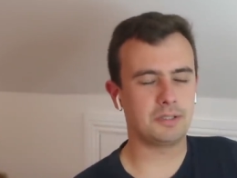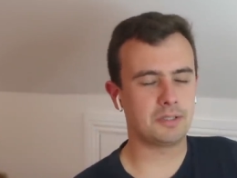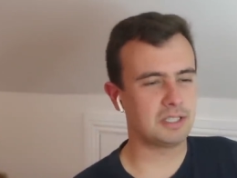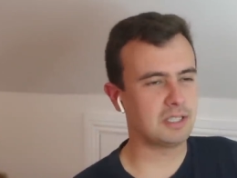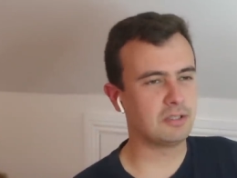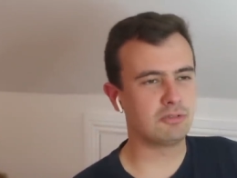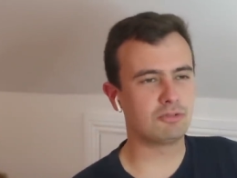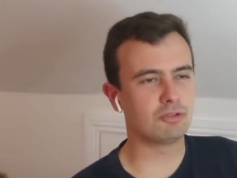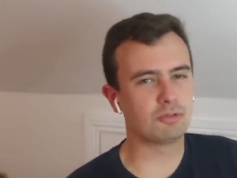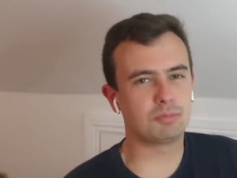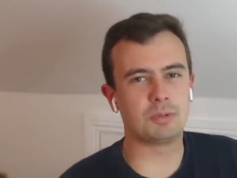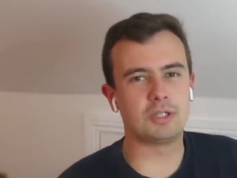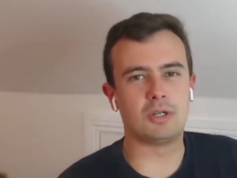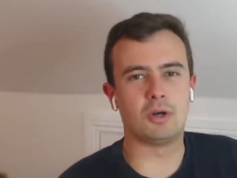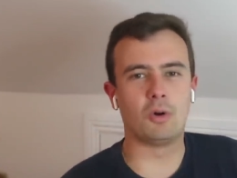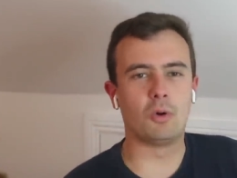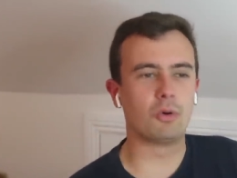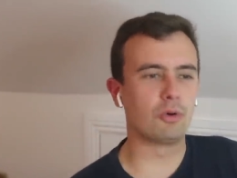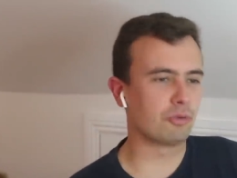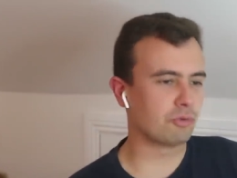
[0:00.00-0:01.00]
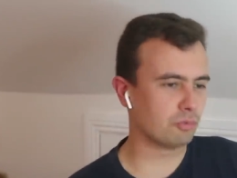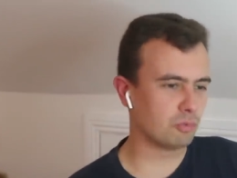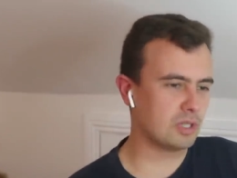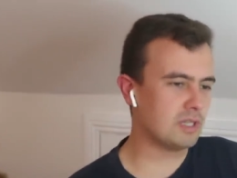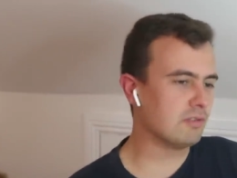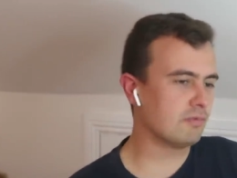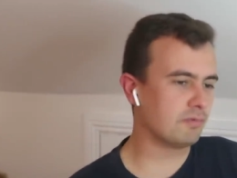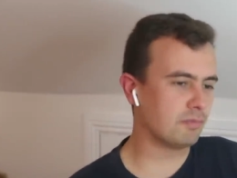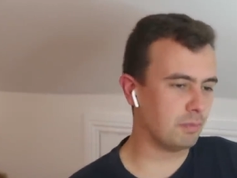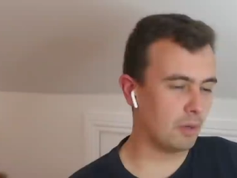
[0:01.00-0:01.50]
He's just been a horse
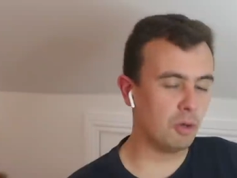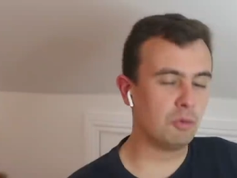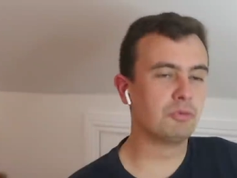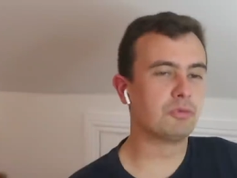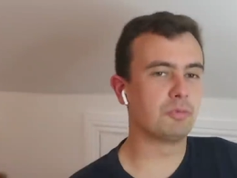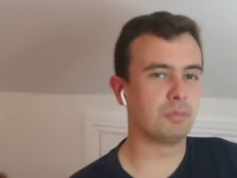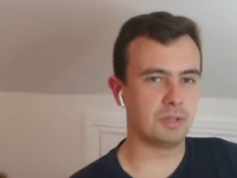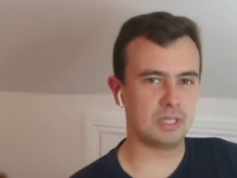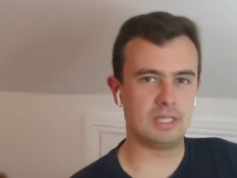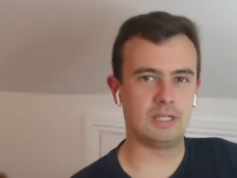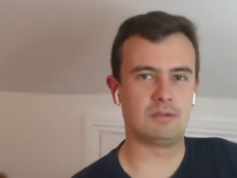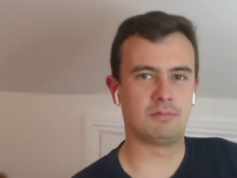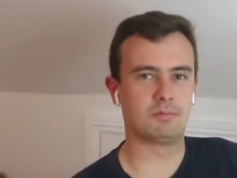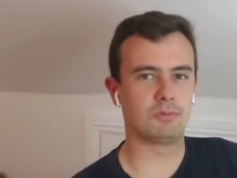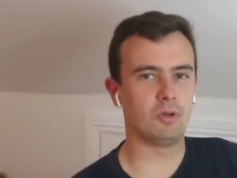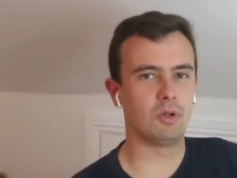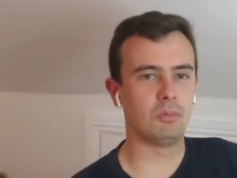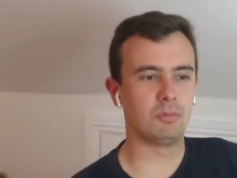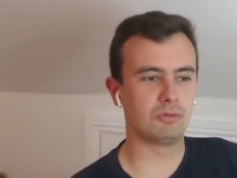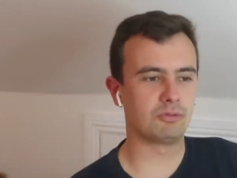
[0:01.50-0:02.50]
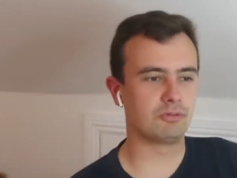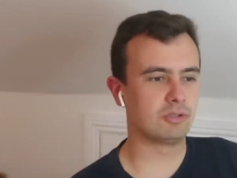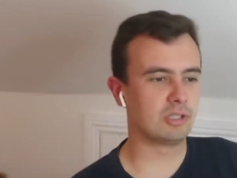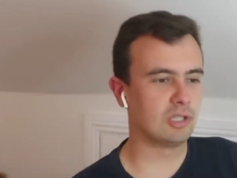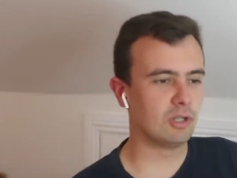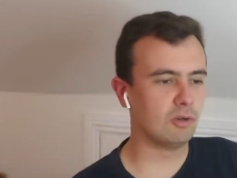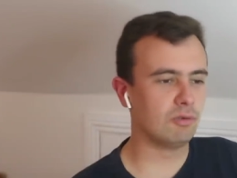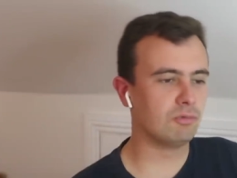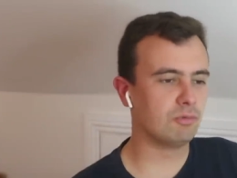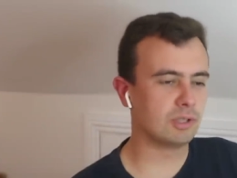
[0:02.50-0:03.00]
we've both been almost
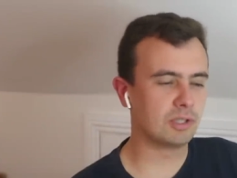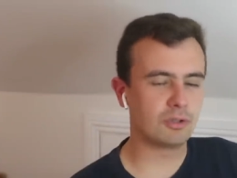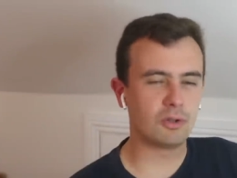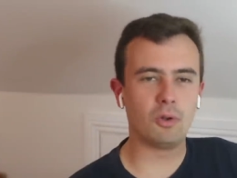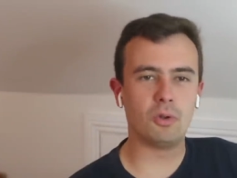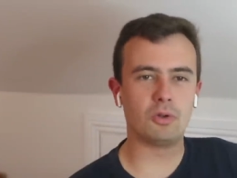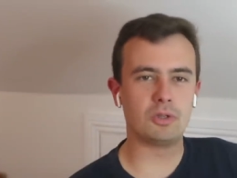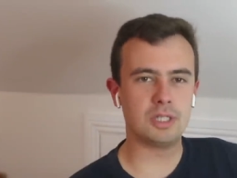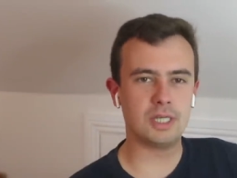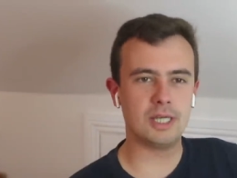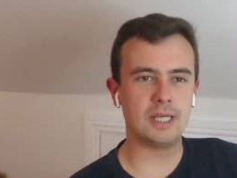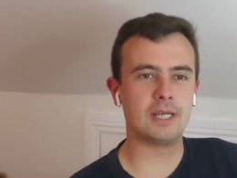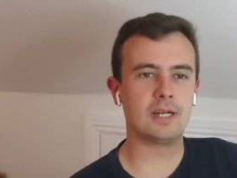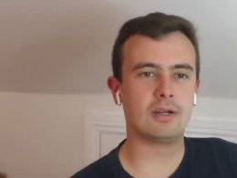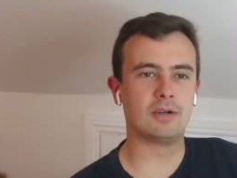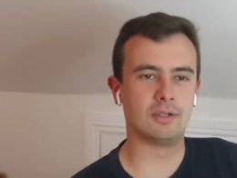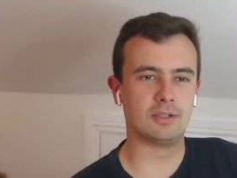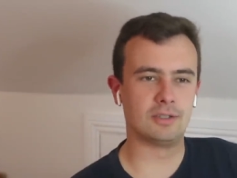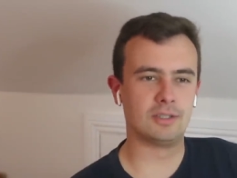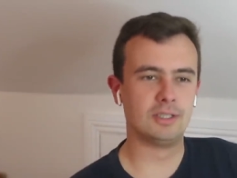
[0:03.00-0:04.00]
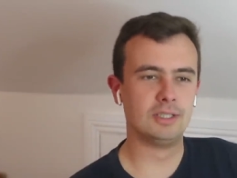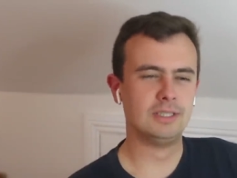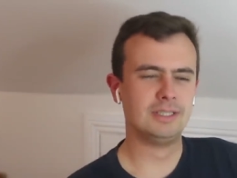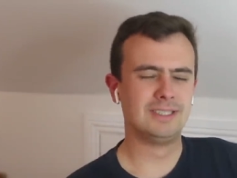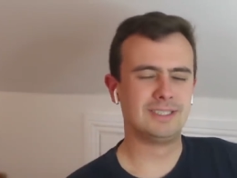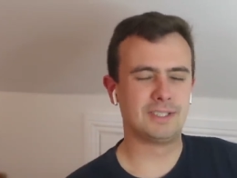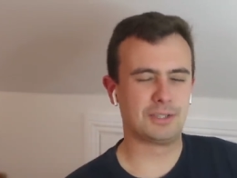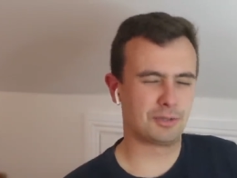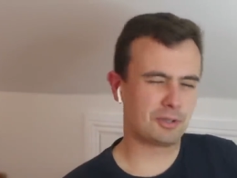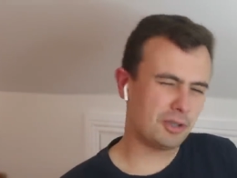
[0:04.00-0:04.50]
in love with all year, and
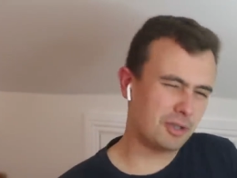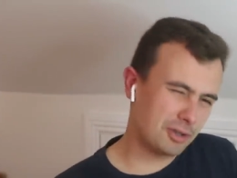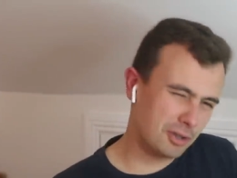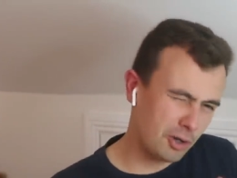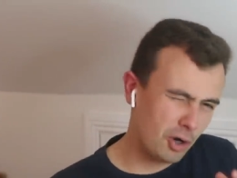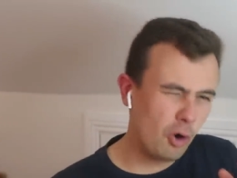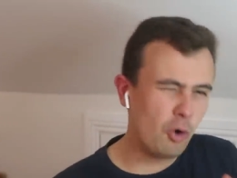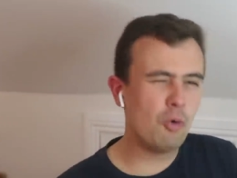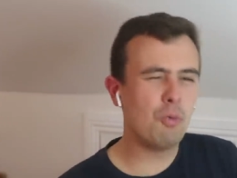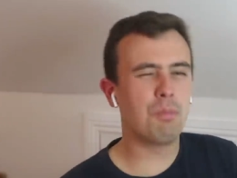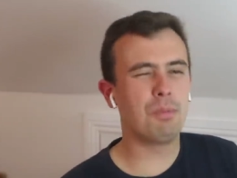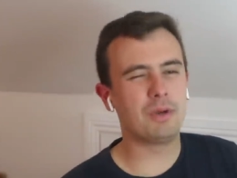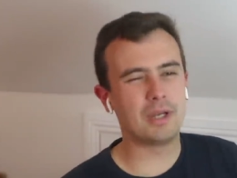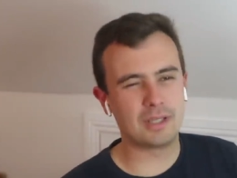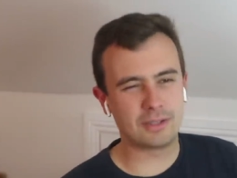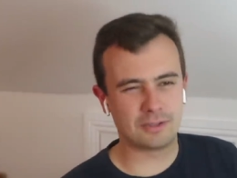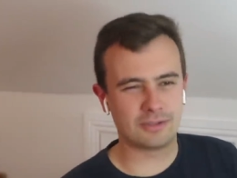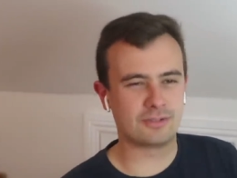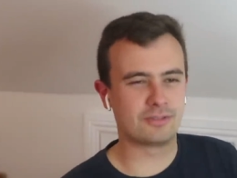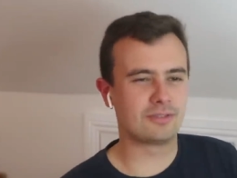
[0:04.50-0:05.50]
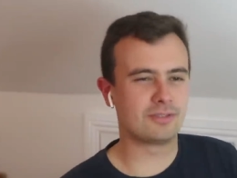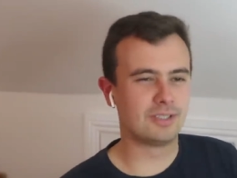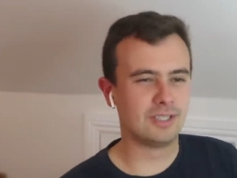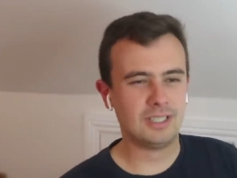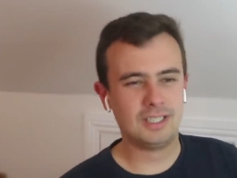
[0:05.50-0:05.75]
you're kind of hoping that